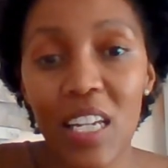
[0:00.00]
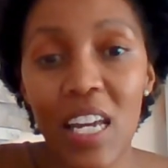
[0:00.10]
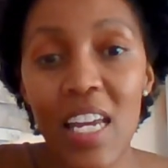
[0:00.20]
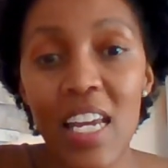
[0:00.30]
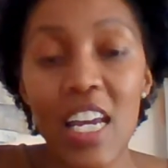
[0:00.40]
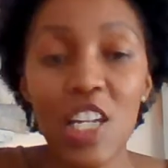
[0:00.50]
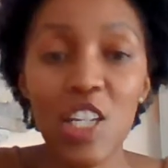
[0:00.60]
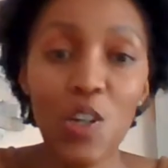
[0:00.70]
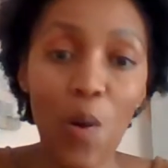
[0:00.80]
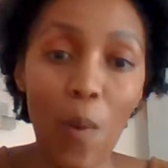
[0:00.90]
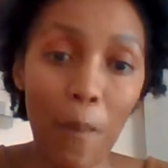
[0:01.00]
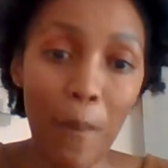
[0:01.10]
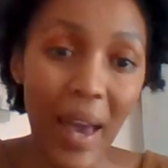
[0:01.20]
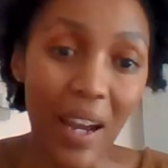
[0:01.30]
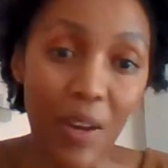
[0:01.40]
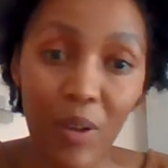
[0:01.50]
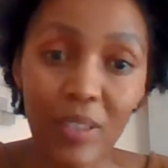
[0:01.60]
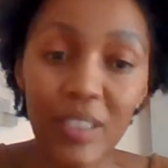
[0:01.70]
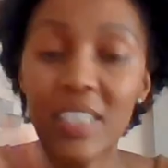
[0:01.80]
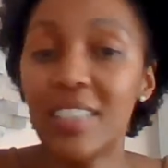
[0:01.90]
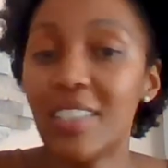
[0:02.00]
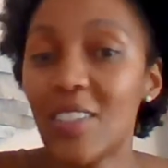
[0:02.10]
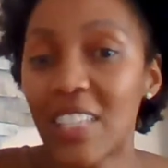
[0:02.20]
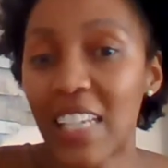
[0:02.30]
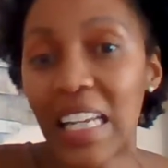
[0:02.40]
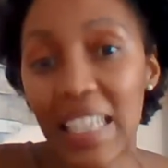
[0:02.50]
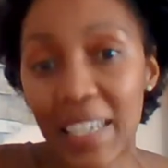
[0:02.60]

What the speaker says: your background is not clear.